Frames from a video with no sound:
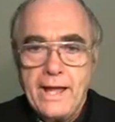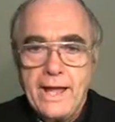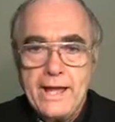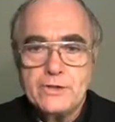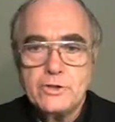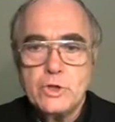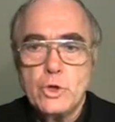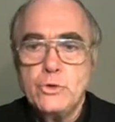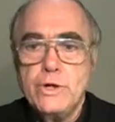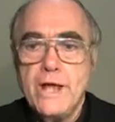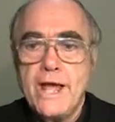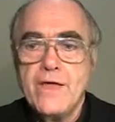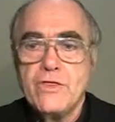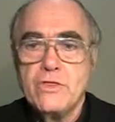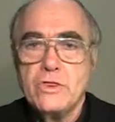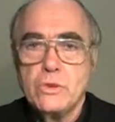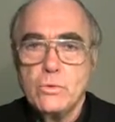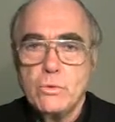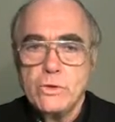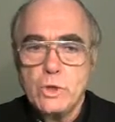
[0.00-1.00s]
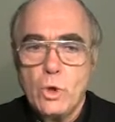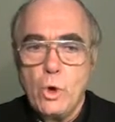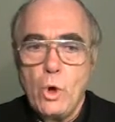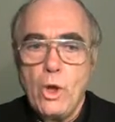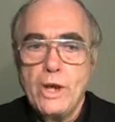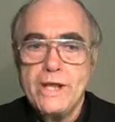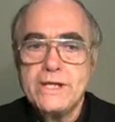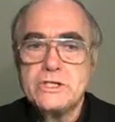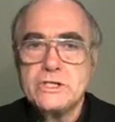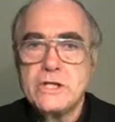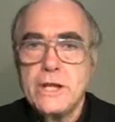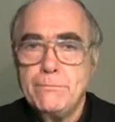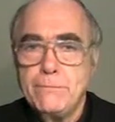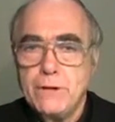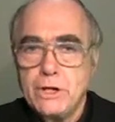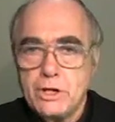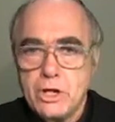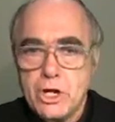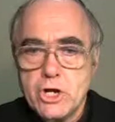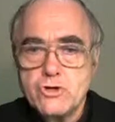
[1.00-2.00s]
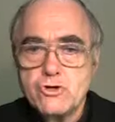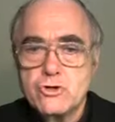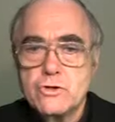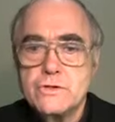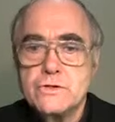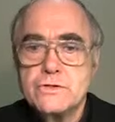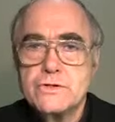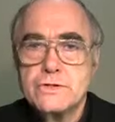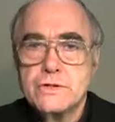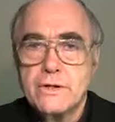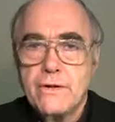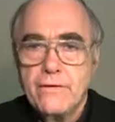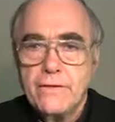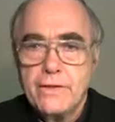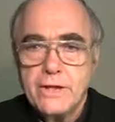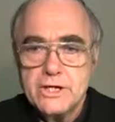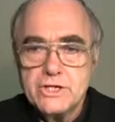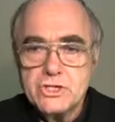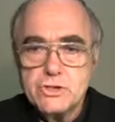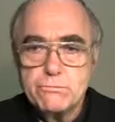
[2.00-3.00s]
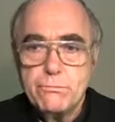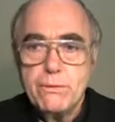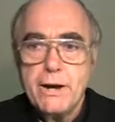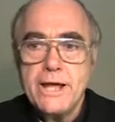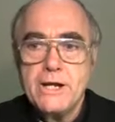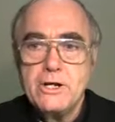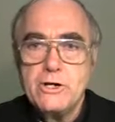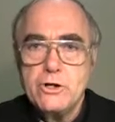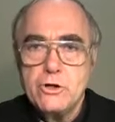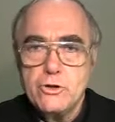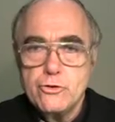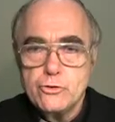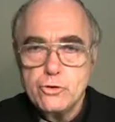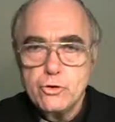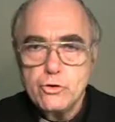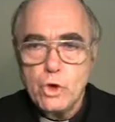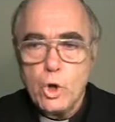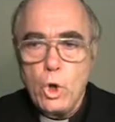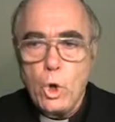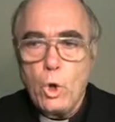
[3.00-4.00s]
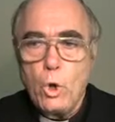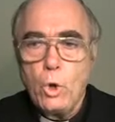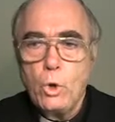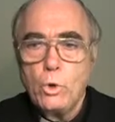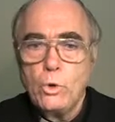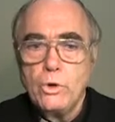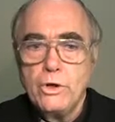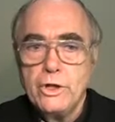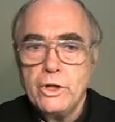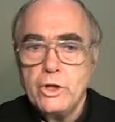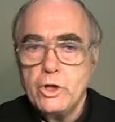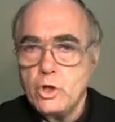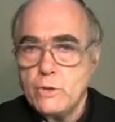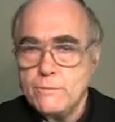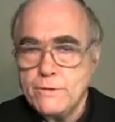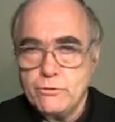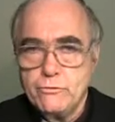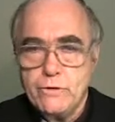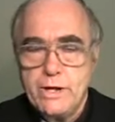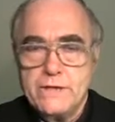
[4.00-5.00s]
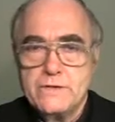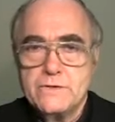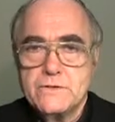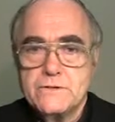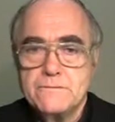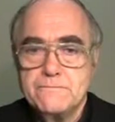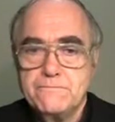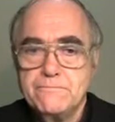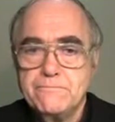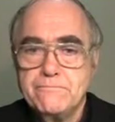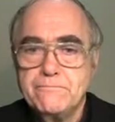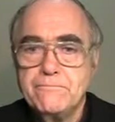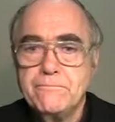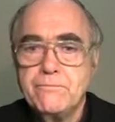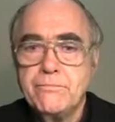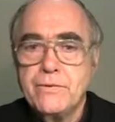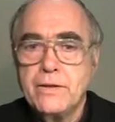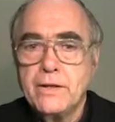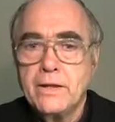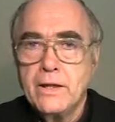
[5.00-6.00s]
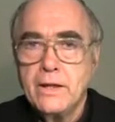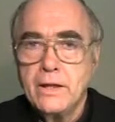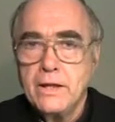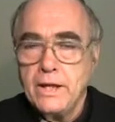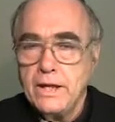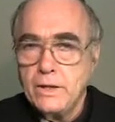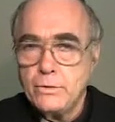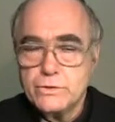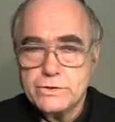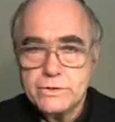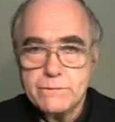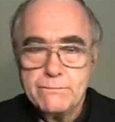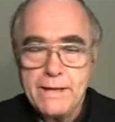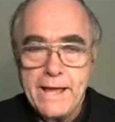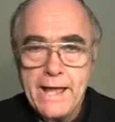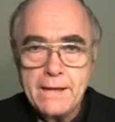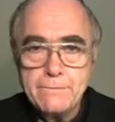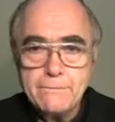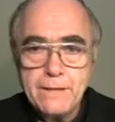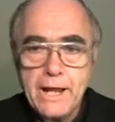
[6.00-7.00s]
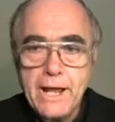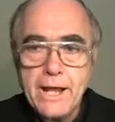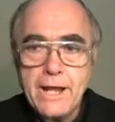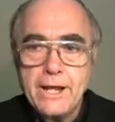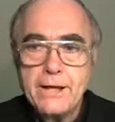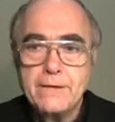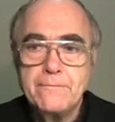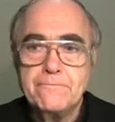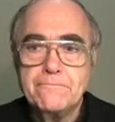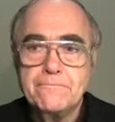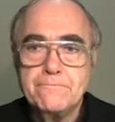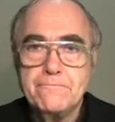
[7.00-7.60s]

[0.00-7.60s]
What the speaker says: And so death, with all its implications, spread through the whole human race. It was a bad beginning.